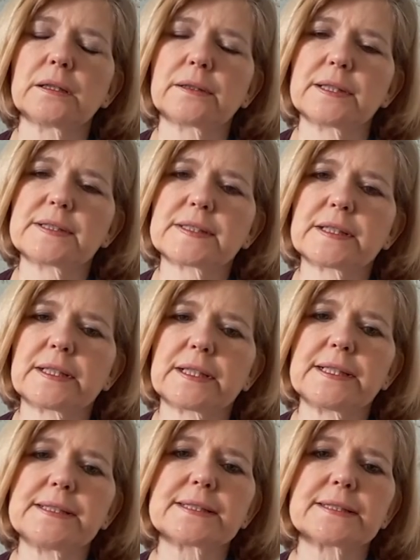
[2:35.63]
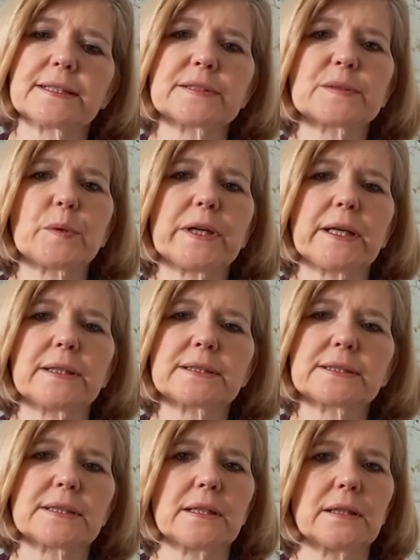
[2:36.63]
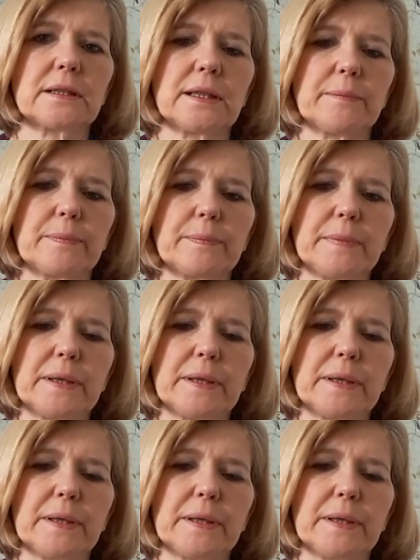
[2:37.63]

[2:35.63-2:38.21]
They said at least six weeks in,